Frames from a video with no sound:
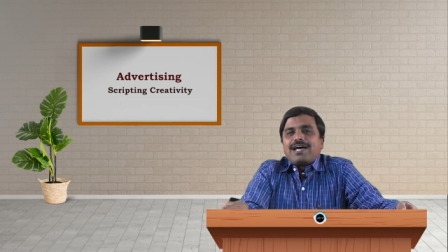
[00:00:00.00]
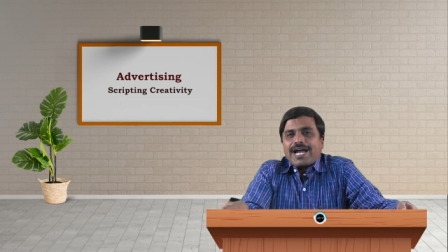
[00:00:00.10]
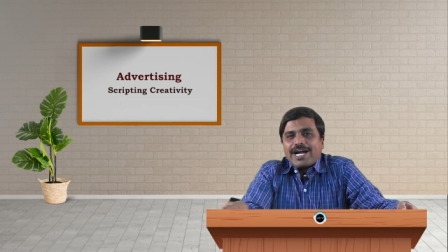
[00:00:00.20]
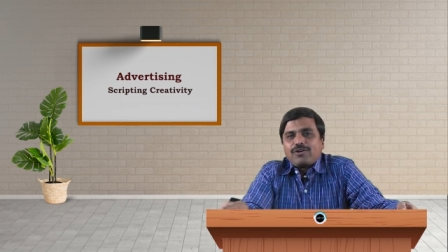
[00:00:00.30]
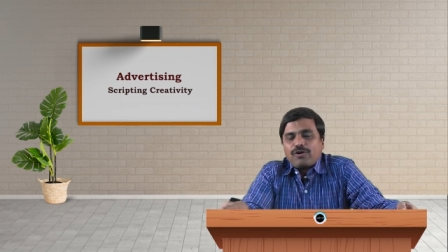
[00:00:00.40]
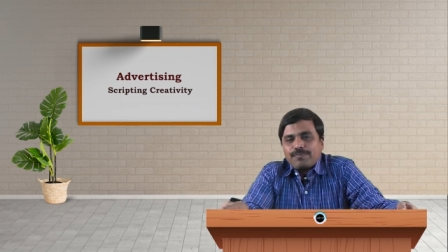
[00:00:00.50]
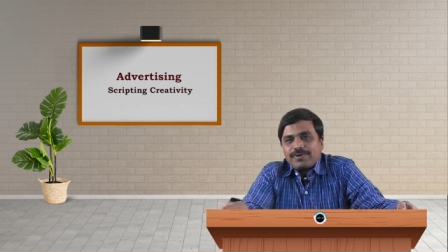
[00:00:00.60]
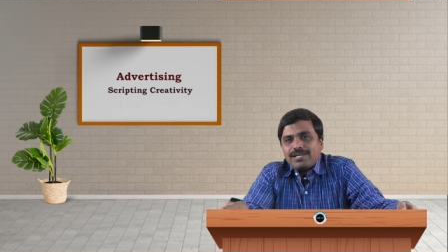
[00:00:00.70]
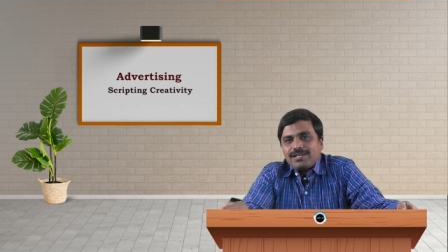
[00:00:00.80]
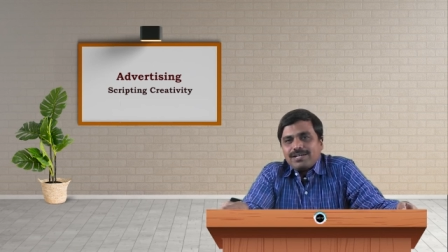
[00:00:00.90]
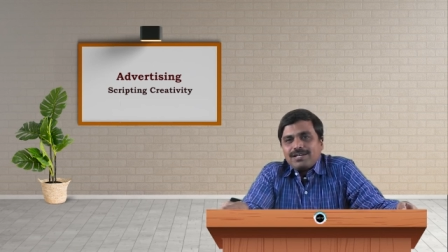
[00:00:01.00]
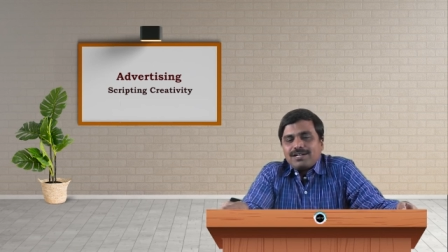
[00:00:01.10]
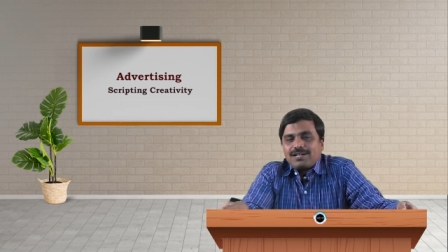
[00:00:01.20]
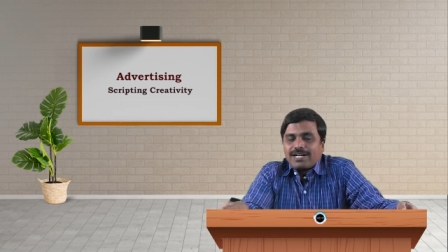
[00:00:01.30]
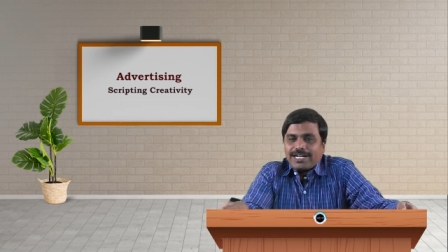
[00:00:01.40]
ad copy
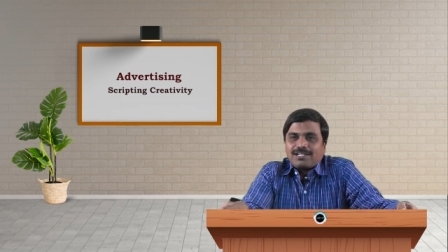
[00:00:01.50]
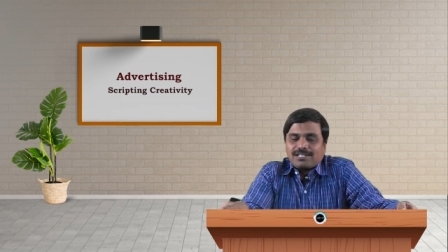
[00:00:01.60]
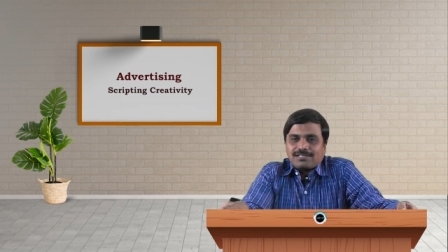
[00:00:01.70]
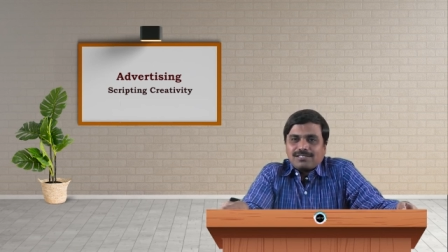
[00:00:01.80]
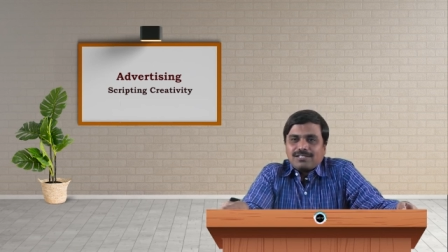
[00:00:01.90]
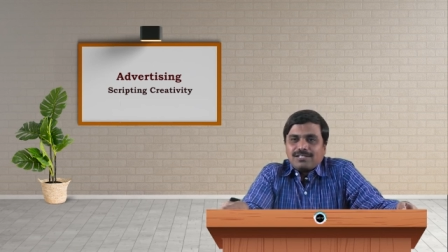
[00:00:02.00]
writers.